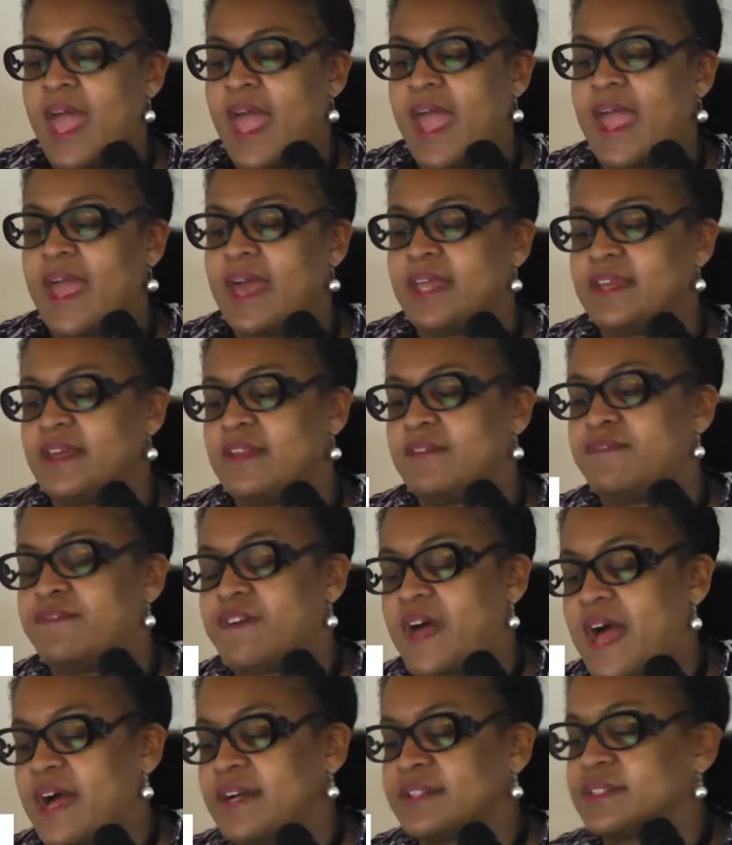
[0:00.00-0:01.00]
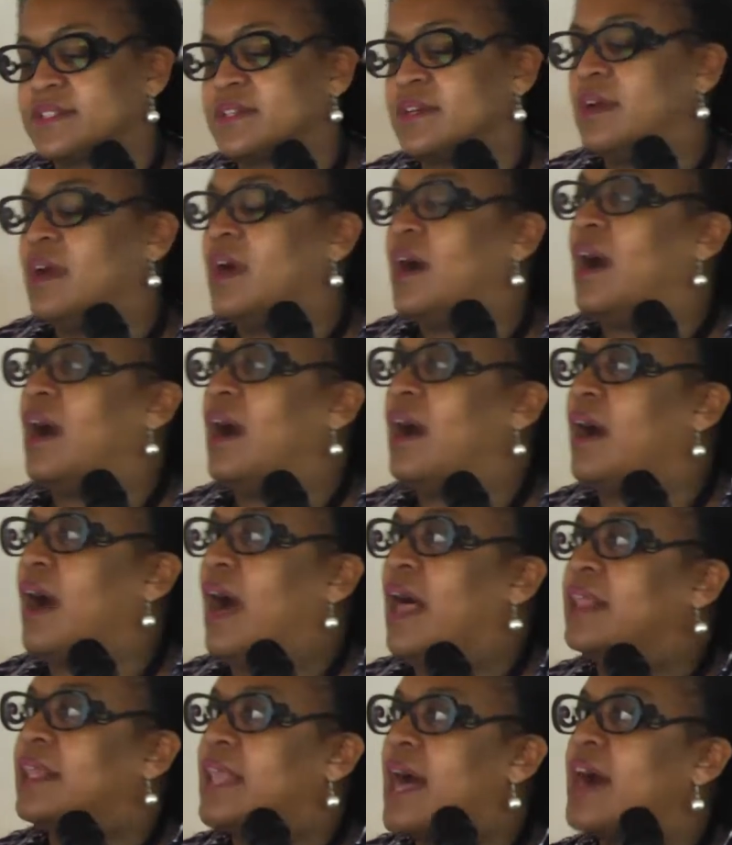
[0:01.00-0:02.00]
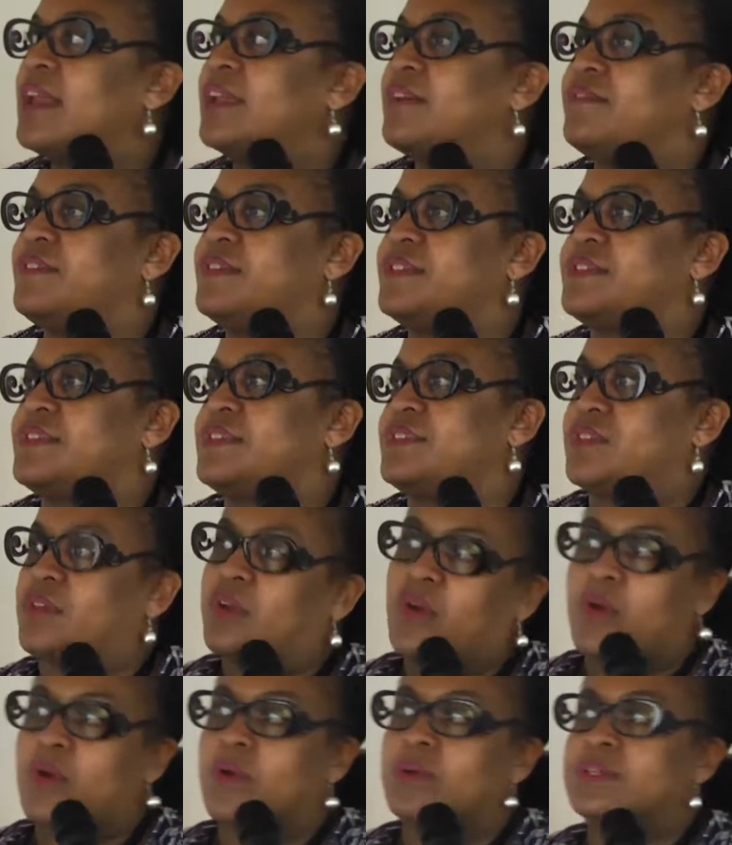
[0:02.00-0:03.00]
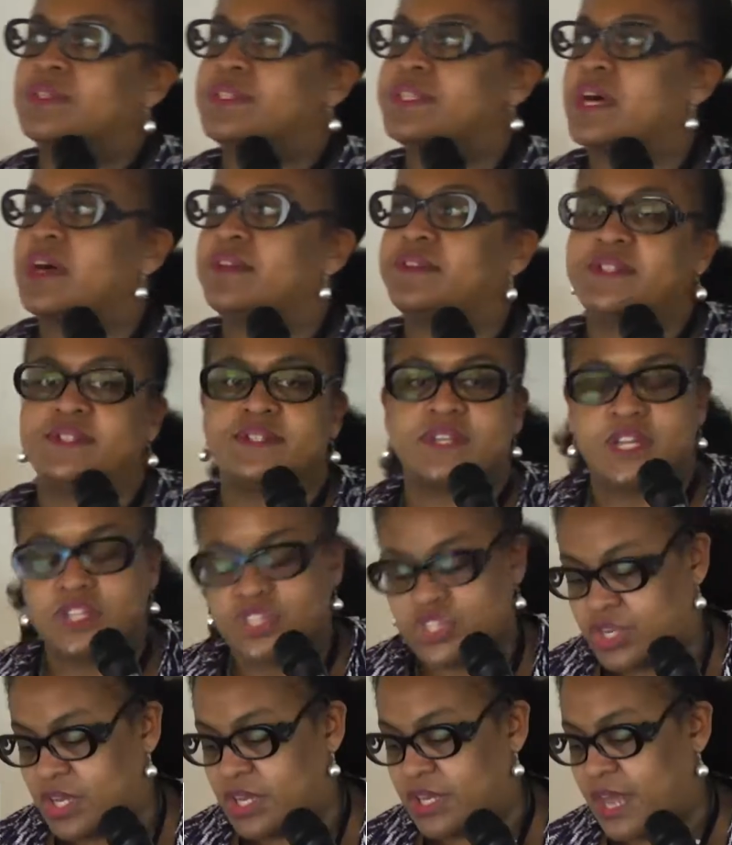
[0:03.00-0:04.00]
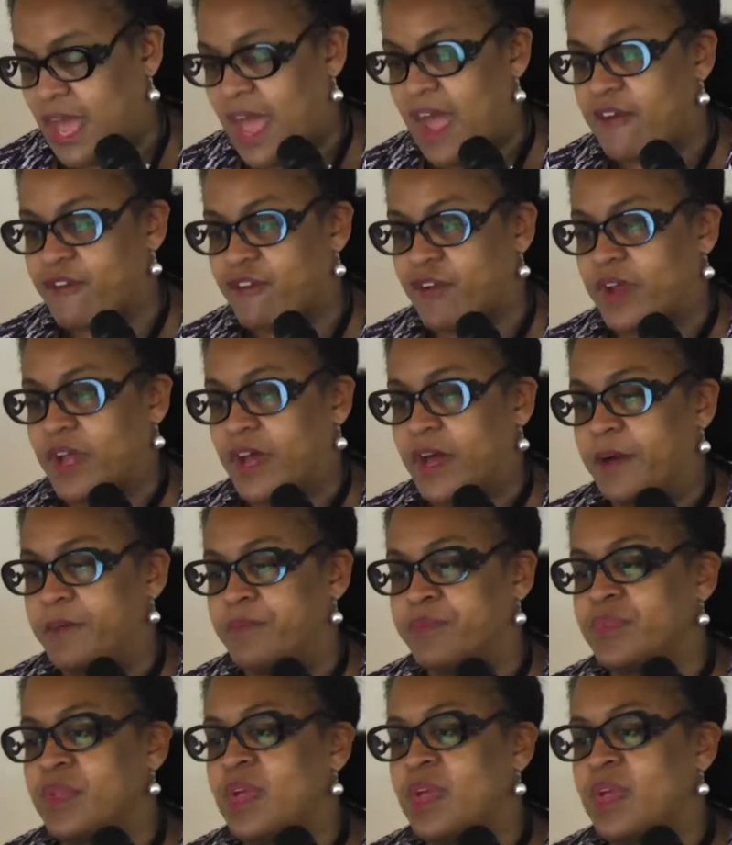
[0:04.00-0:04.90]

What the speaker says: And in fact, a lot of this has occurred in Southeast Asia and Africa.